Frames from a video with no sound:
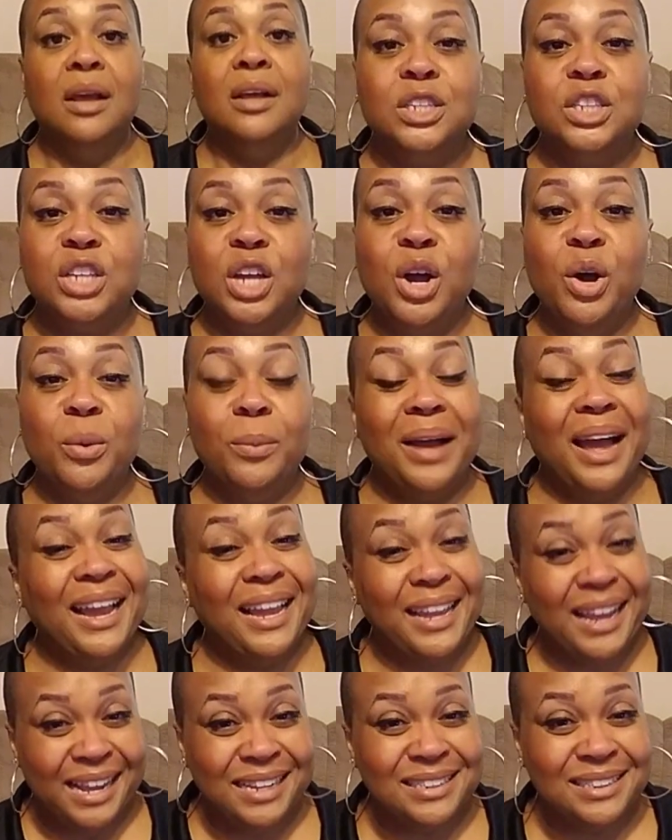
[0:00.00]
So I
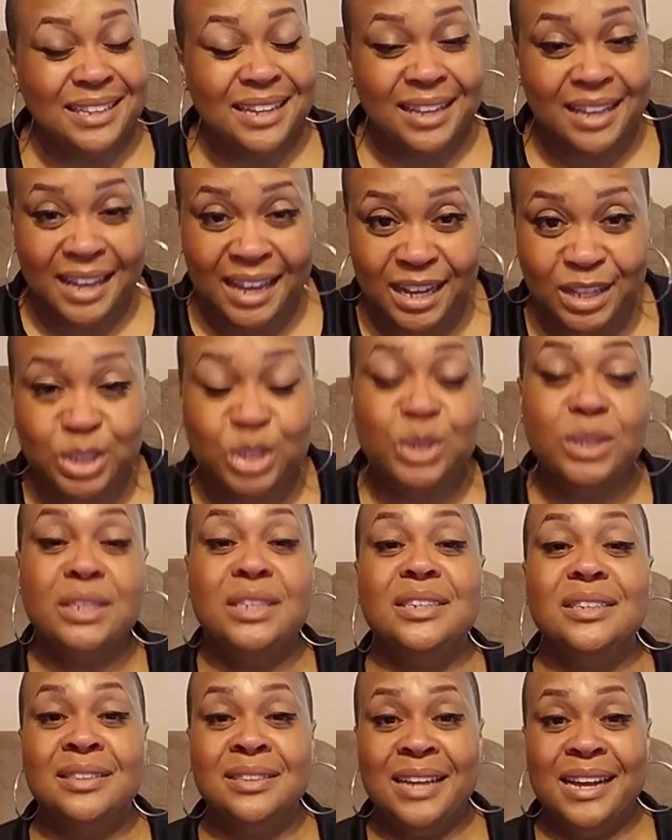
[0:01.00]
guess the key to
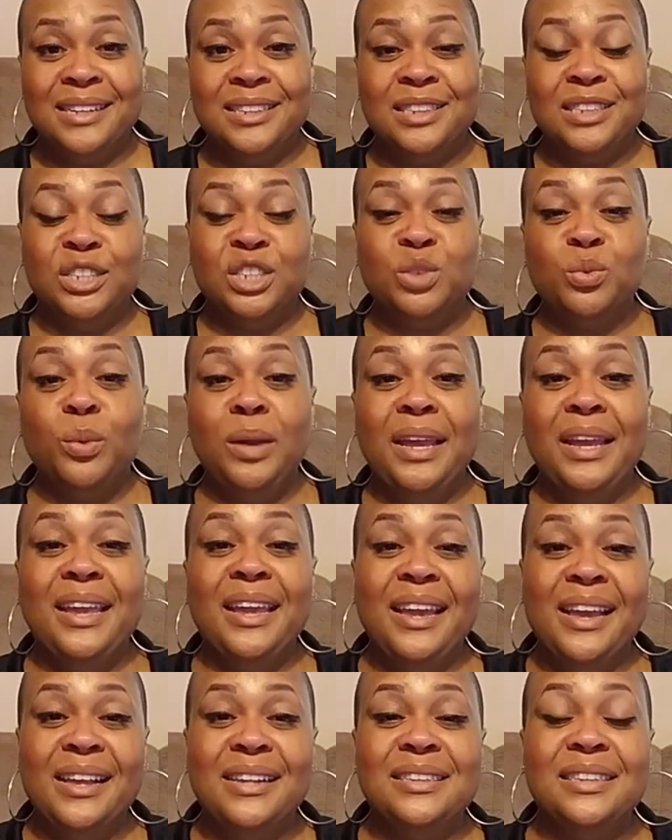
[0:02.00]
success this week
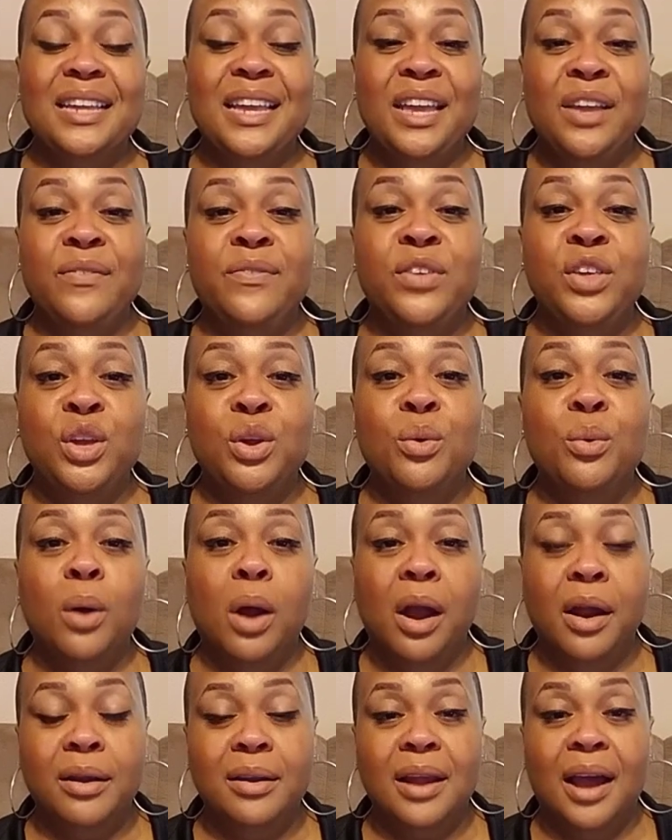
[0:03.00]
is if you
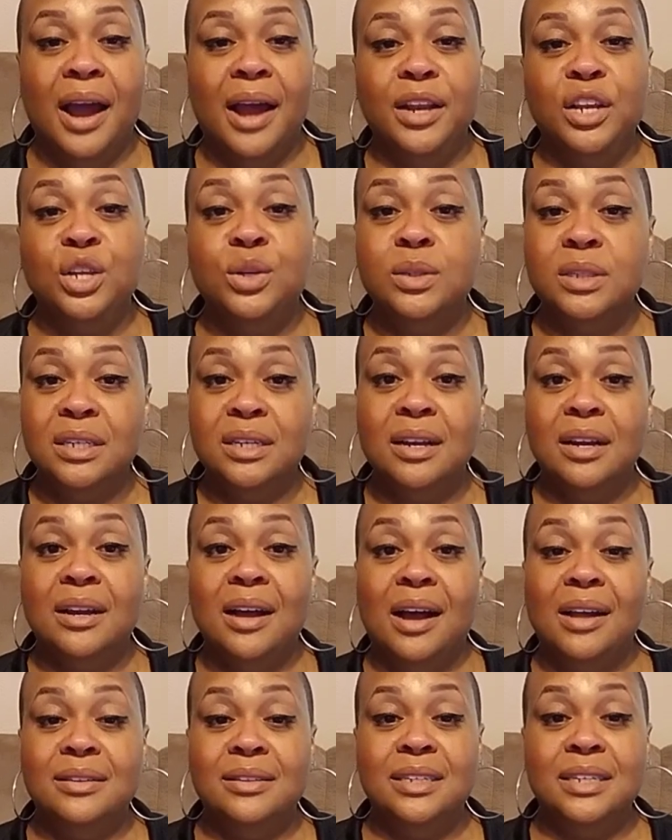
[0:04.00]
are not using a
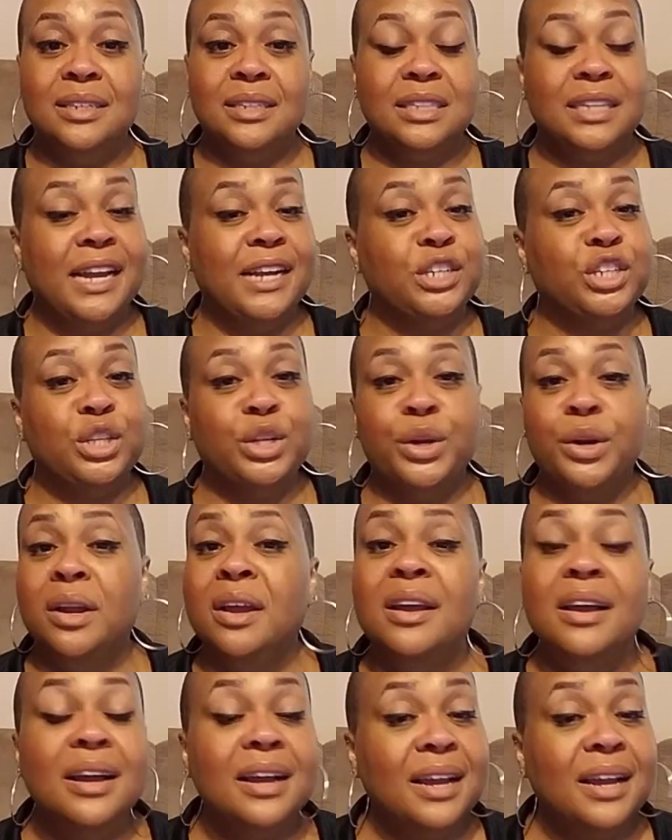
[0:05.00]
content scheduler,